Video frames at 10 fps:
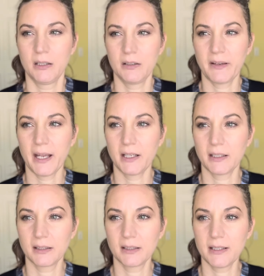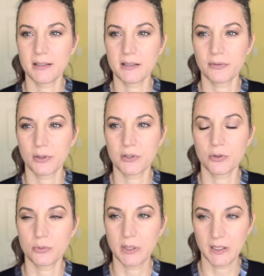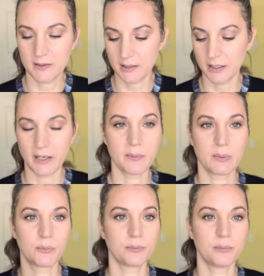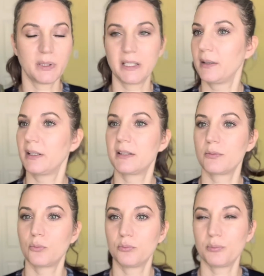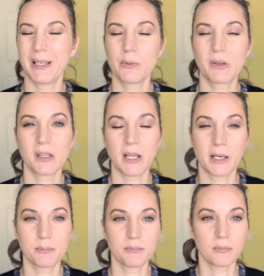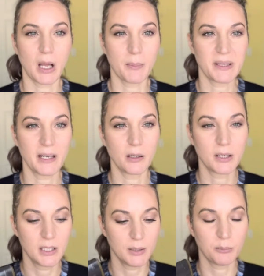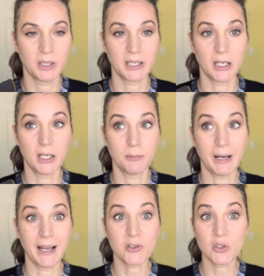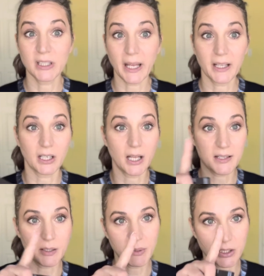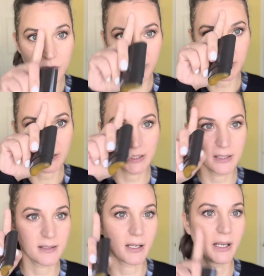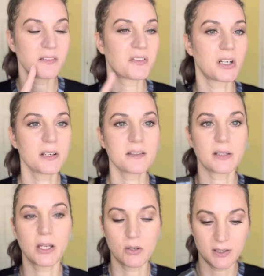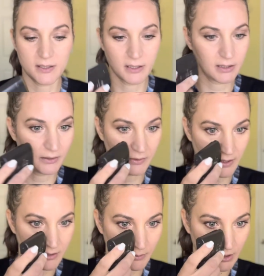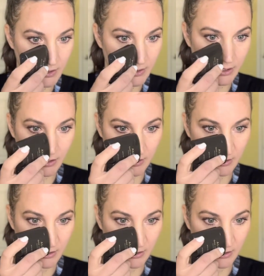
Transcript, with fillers: I've had it at least for 2 weeks, and I've been playing with it like up and down, but I actually like it a lot. So I'm gonna do it on this side first so that you can see the difference. So I'm gonna start